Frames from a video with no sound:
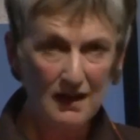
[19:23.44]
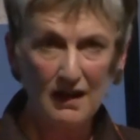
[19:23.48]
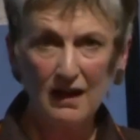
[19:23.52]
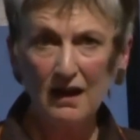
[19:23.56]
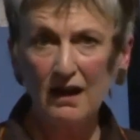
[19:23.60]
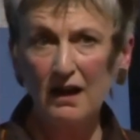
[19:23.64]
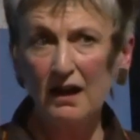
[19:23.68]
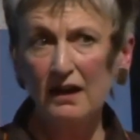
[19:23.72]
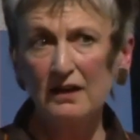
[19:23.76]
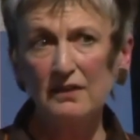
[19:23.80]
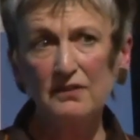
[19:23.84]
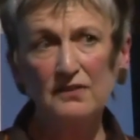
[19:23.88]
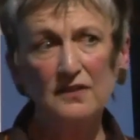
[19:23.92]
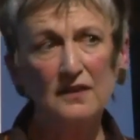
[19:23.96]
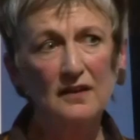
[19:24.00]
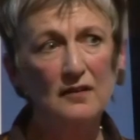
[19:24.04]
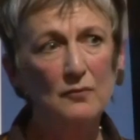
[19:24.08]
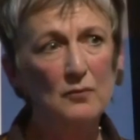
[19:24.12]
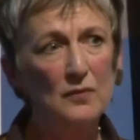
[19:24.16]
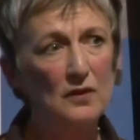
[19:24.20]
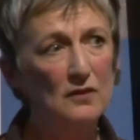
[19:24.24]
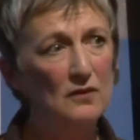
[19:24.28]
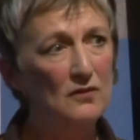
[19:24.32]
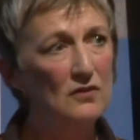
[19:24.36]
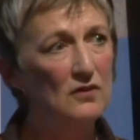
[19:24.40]
I think
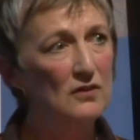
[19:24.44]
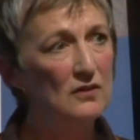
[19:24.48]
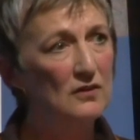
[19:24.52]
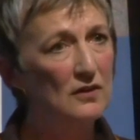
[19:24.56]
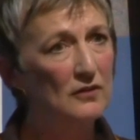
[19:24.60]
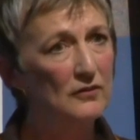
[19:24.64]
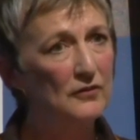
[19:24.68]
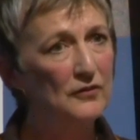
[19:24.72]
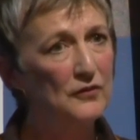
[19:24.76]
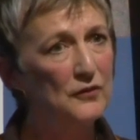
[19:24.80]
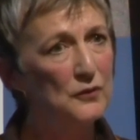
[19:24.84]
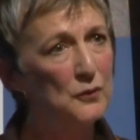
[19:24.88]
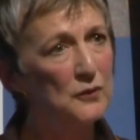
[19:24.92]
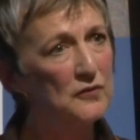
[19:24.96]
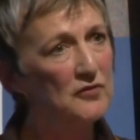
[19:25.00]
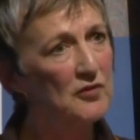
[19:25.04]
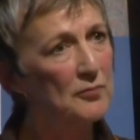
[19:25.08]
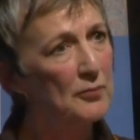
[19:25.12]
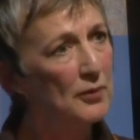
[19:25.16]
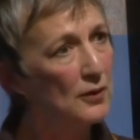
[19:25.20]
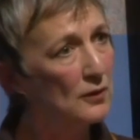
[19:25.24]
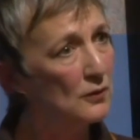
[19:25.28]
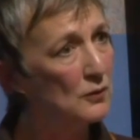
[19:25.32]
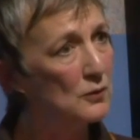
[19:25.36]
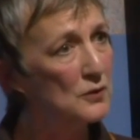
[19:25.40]
Margaret Lawrence would have
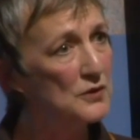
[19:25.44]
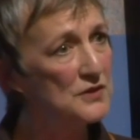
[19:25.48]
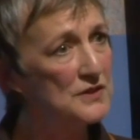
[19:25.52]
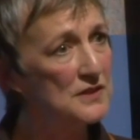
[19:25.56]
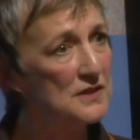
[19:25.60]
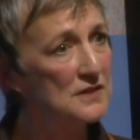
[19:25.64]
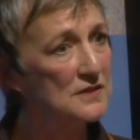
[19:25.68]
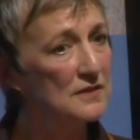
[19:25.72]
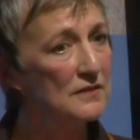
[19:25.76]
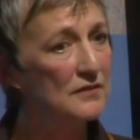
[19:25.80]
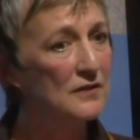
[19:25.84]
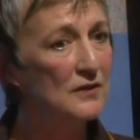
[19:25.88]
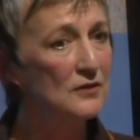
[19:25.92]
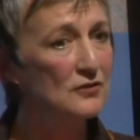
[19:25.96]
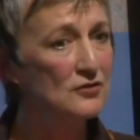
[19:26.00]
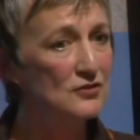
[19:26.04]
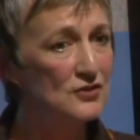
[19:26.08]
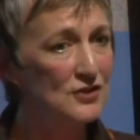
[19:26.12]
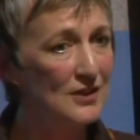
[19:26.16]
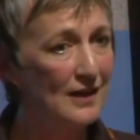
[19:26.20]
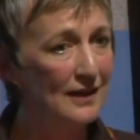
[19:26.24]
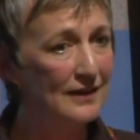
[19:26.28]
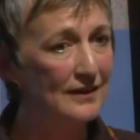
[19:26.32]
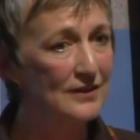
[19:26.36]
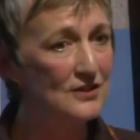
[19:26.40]
applauded those
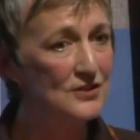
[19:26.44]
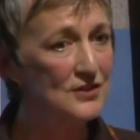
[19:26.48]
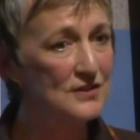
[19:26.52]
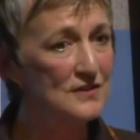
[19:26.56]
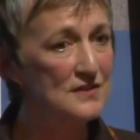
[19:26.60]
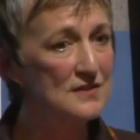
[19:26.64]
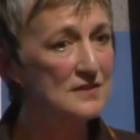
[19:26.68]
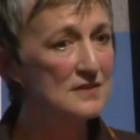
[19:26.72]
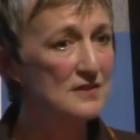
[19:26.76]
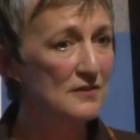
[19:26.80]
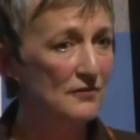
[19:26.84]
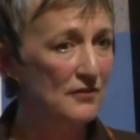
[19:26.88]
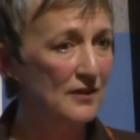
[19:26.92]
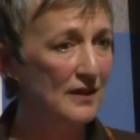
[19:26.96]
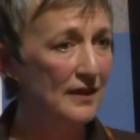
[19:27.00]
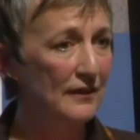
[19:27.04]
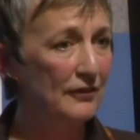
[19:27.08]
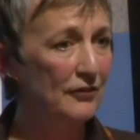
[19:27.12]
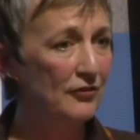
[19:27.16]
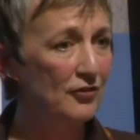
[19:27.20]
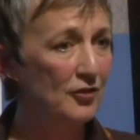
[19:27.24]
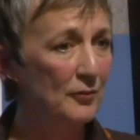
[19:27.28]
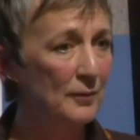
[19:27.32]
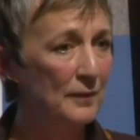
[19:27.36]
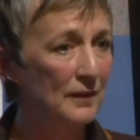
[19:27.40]
challenges to
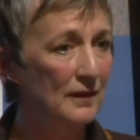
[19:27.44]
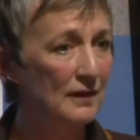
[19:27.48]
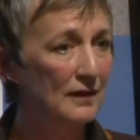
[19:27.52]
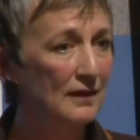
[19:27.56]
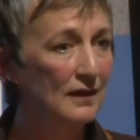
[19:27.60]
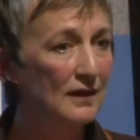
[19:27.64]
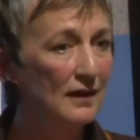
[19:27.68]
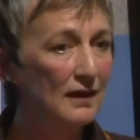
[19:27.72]
philanthropy.